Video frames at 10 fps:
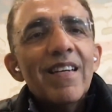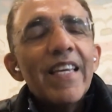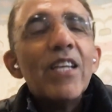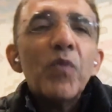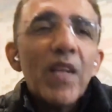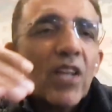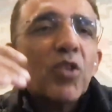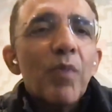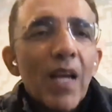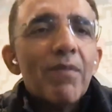Yes, we like
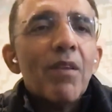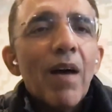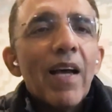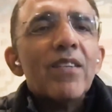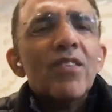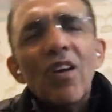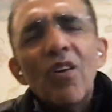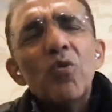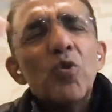to blame the market, saying, oh,